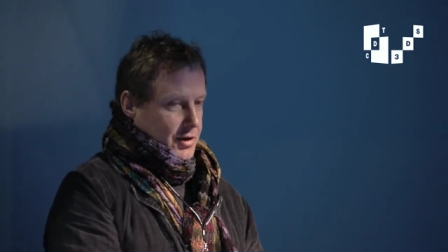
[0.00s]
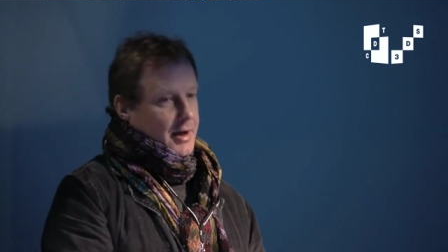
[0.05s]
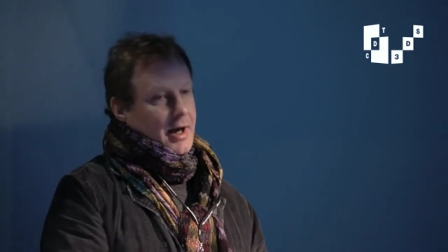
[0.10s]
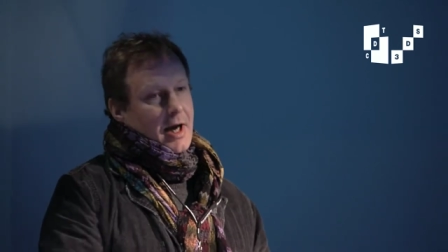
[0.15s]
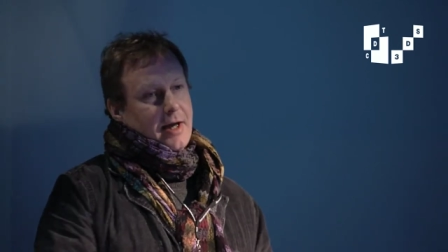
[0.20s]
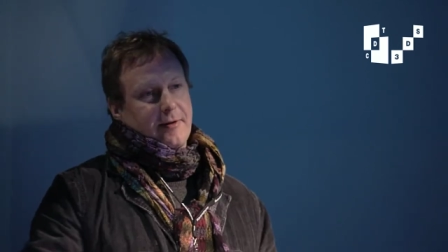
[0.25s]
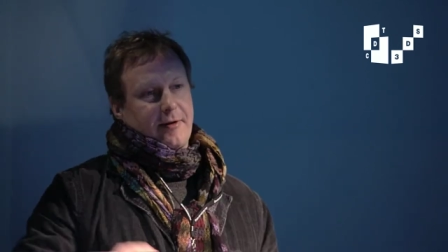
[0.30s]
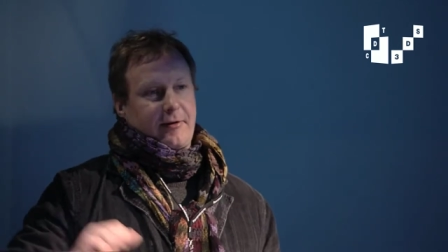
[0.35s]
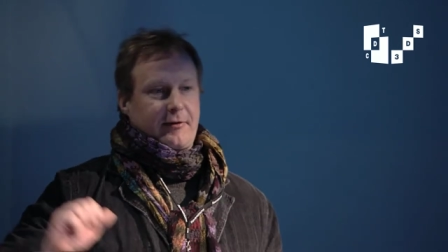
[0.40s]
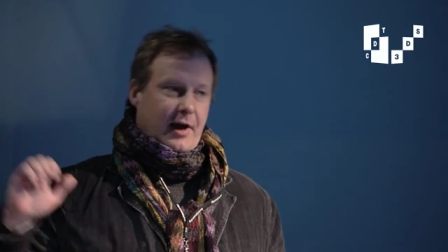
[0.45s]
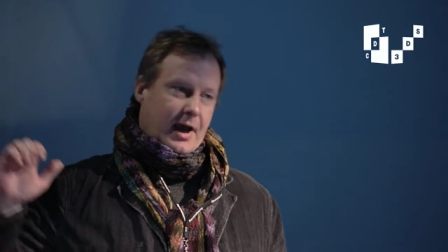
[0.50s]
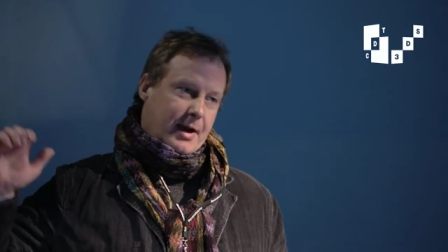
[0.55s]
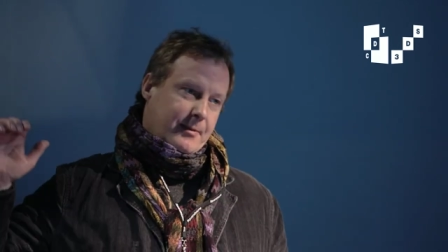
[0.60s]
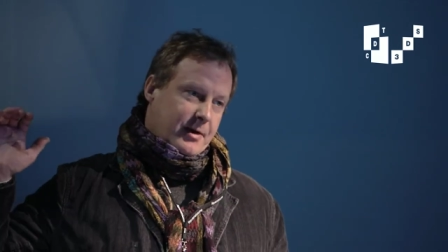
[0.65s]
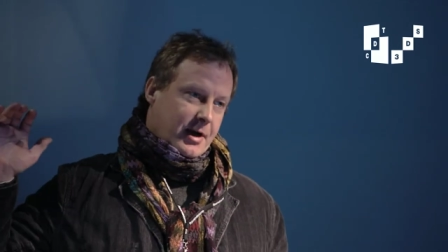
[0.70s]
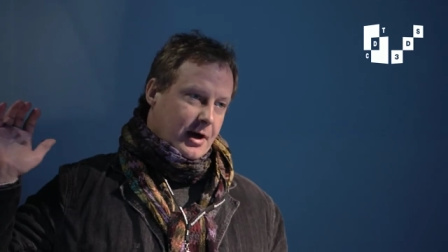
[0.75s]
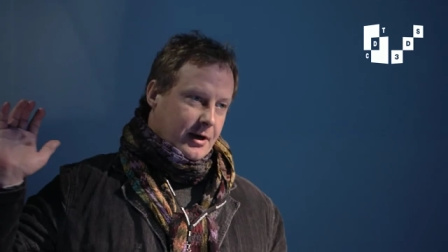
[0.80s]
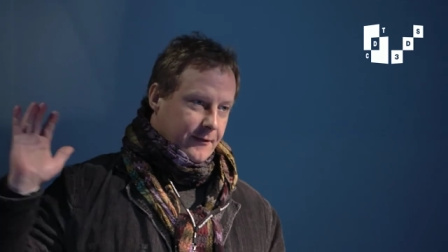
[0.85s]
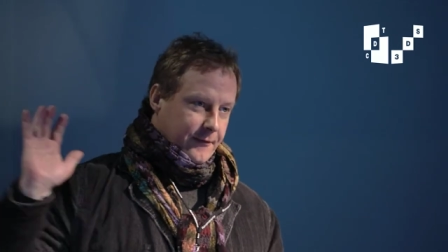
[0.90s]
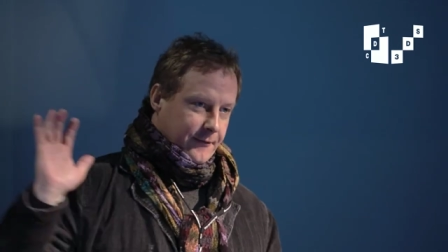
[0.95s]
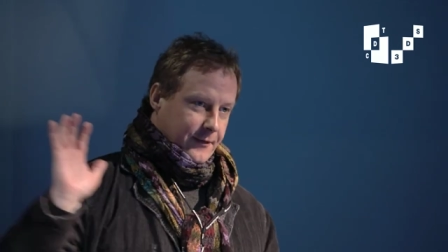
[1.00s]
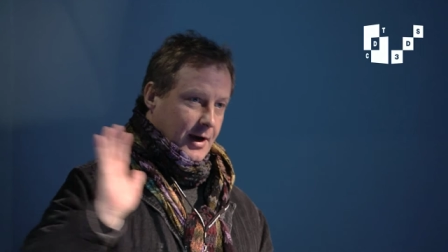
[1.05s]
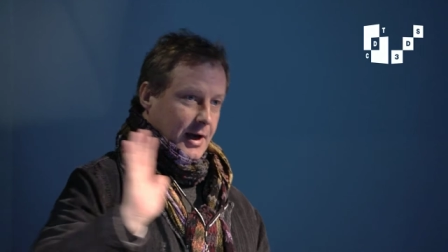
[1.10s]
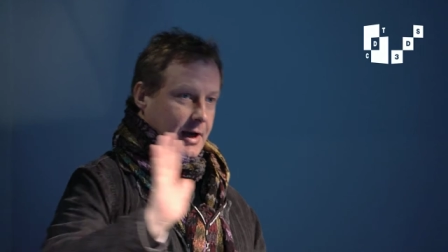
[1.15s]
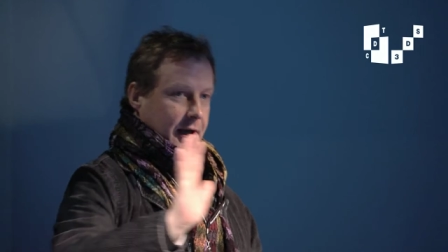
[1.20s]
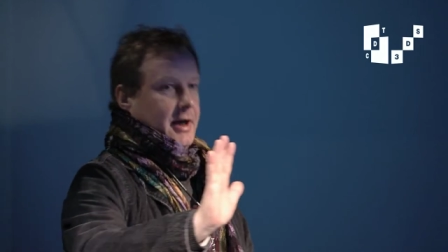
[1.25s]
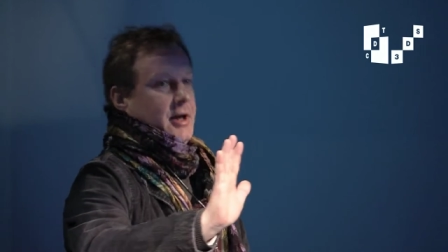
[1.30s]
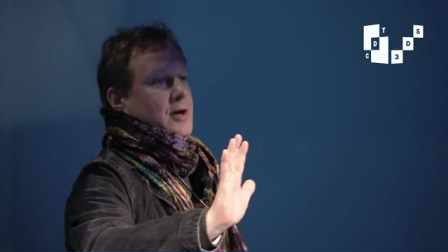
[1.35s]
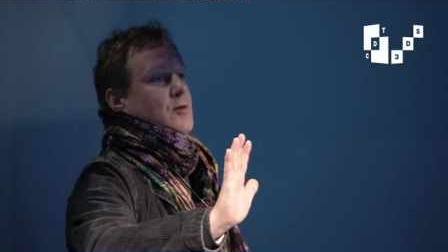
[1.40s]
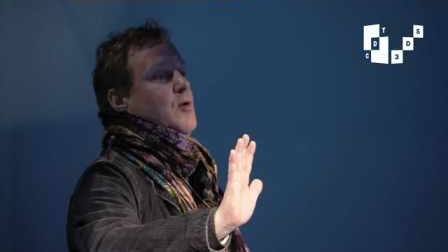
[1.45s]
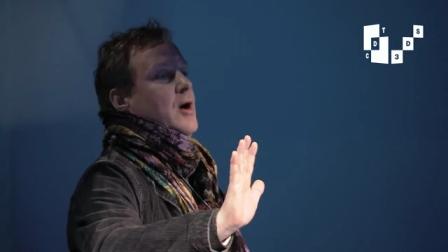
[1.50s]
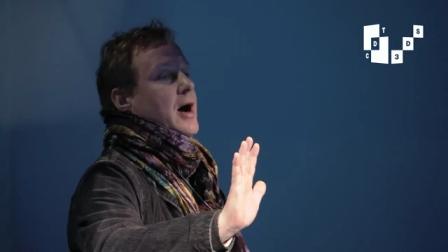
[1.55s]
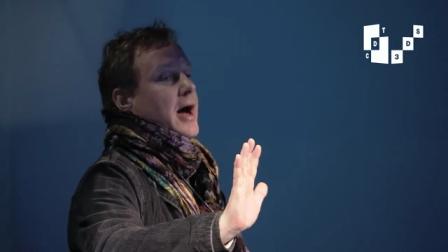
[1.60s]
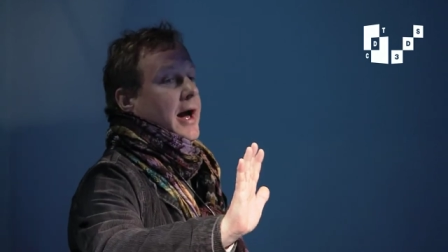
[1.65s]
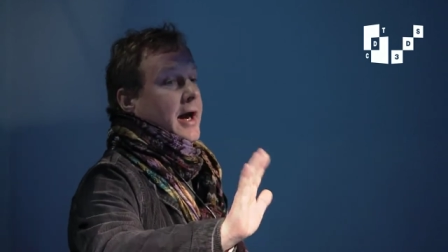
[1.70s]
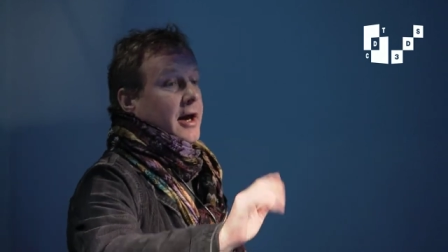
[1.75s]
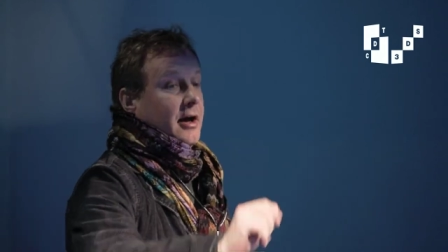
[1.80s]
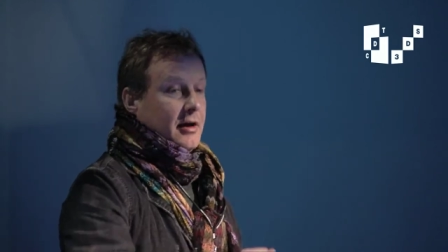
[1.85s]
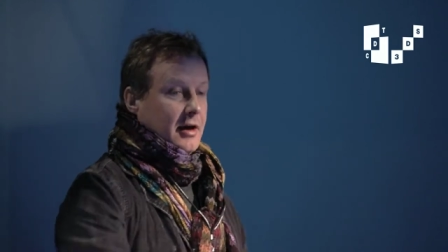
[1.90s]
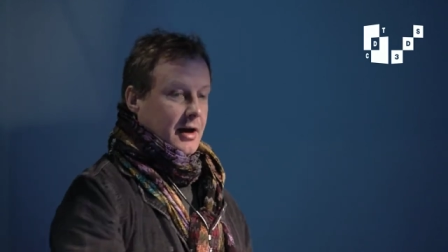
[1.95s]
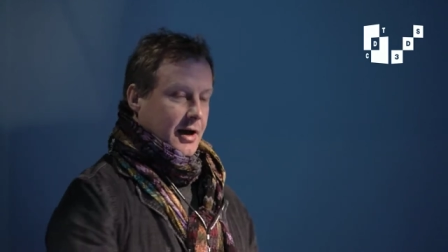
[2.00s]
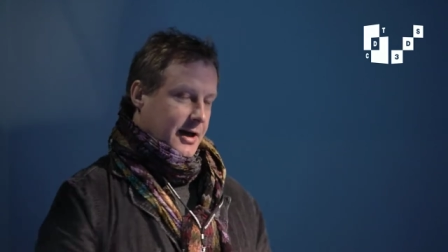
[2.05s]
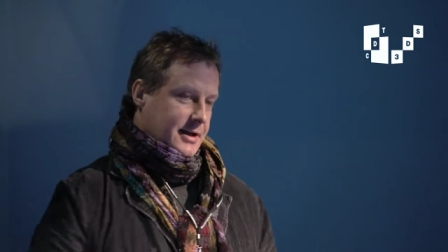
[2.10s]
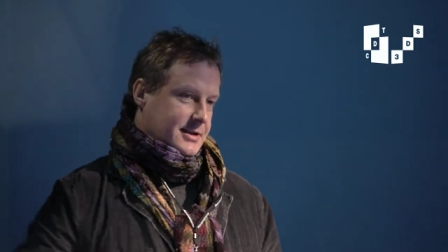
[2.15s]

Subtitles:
you get the same kind of feeling in a way